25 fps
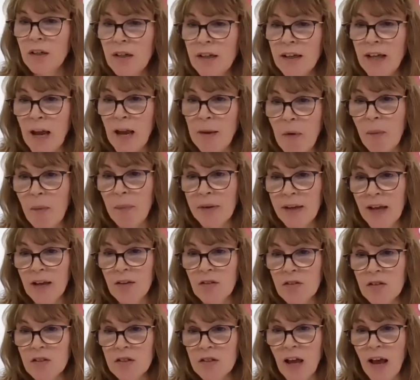came up
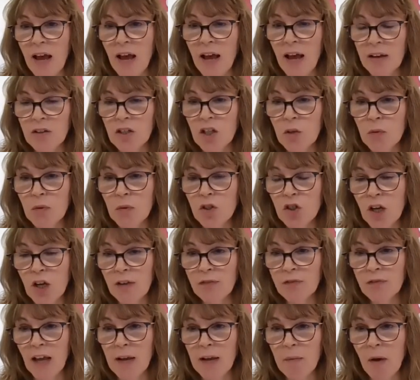against, Anne, you and Geoff
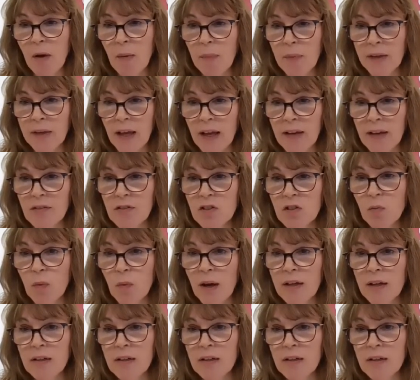came up against when...